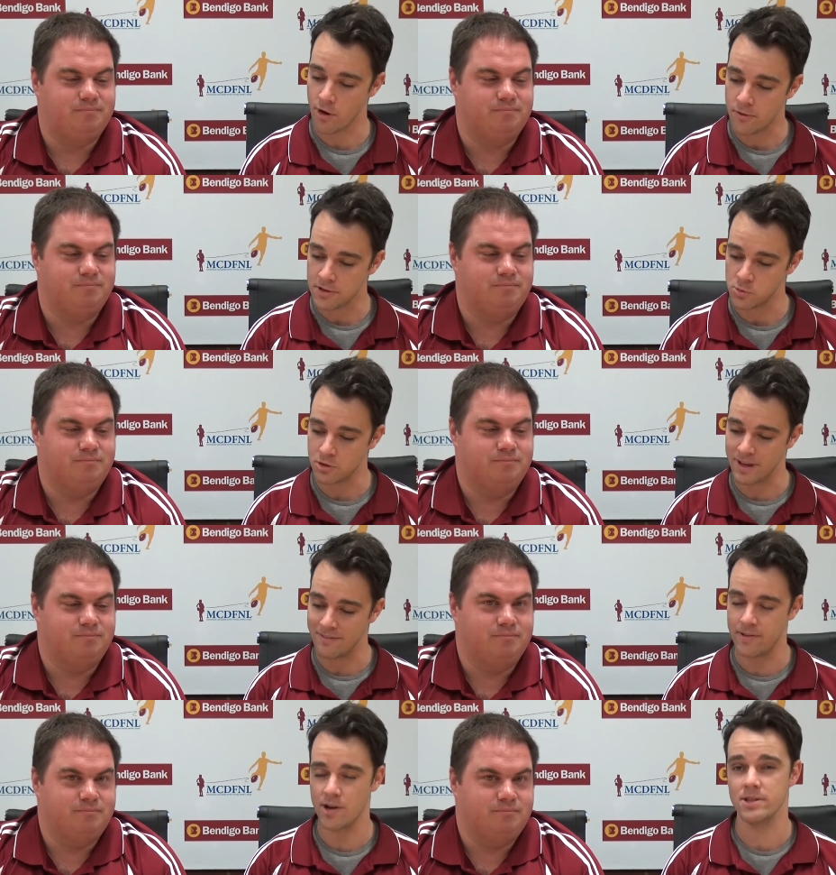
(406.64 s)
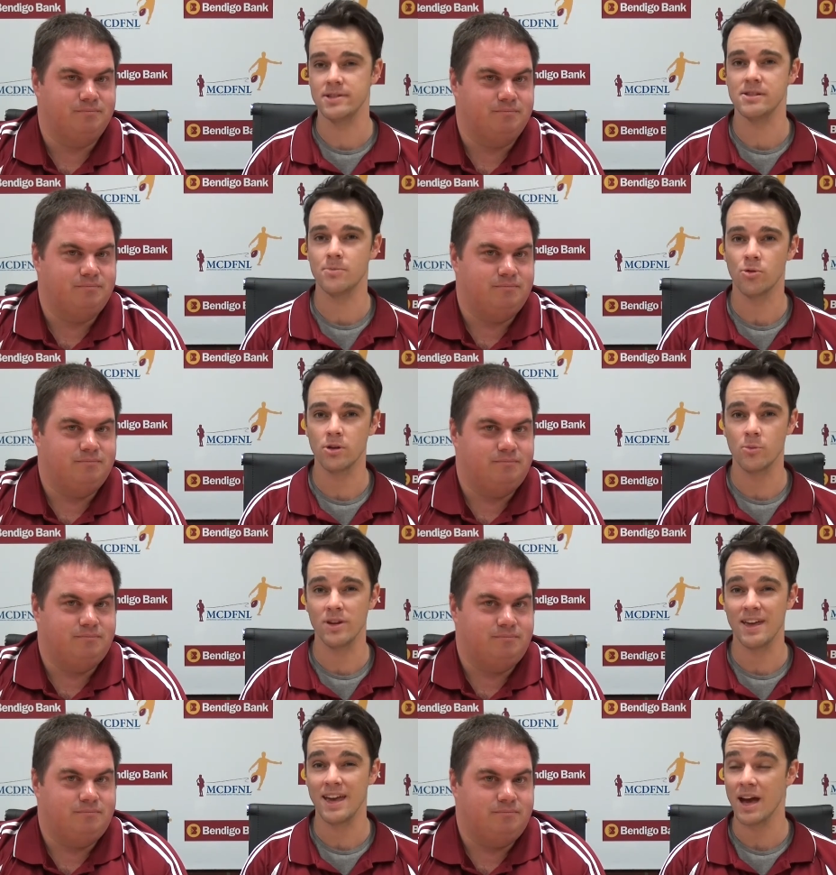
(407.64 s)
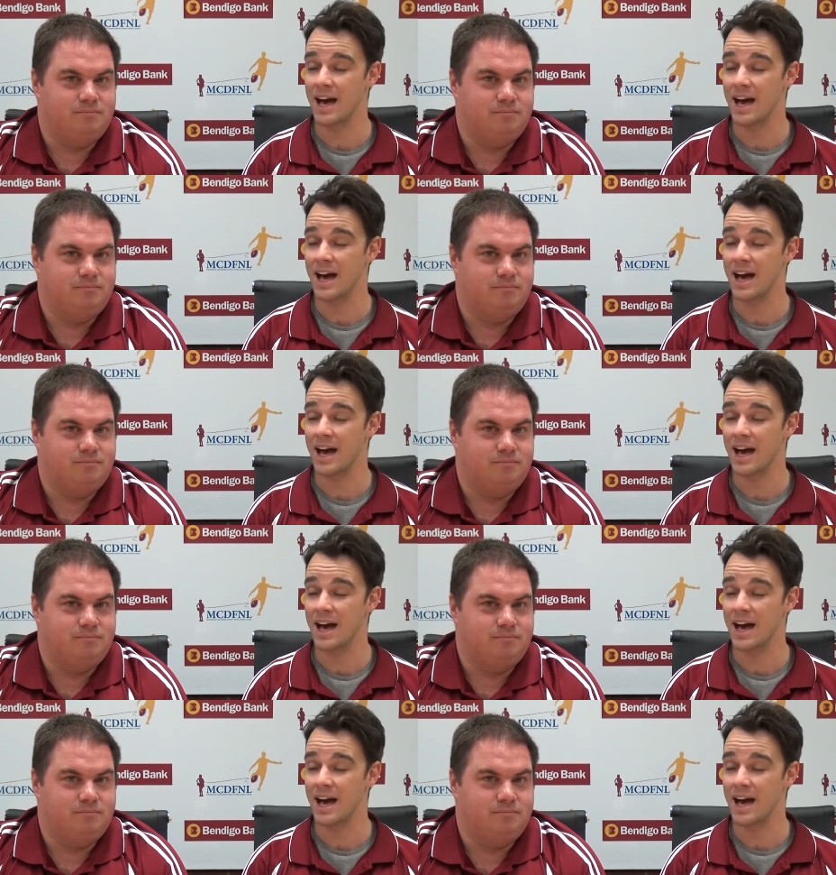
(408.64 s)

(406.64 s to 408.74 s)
Speaker 1: Rovers would have been very disappointed with their